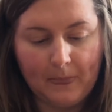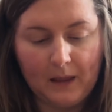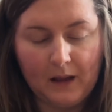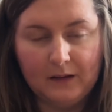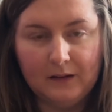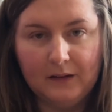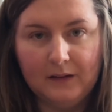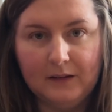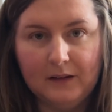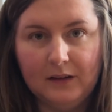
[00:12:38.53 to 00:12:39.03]

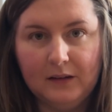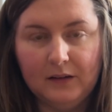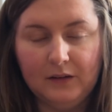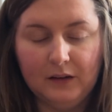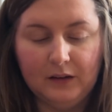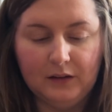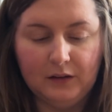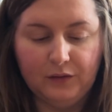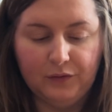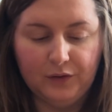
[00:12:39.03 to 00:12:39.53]
Is
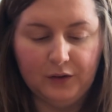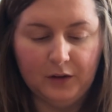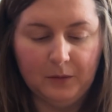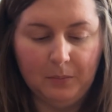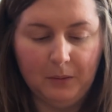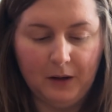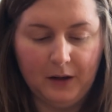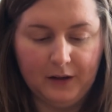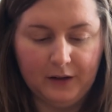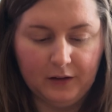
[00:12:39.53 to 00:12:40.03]
this for your
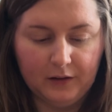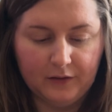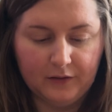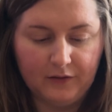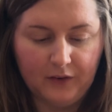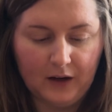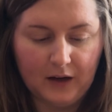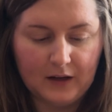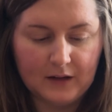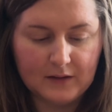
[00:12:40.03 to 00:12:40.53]
body or
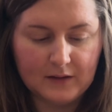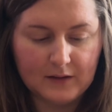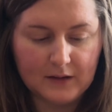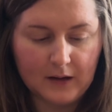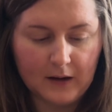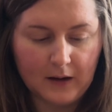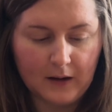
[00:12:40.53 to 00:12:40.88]
face?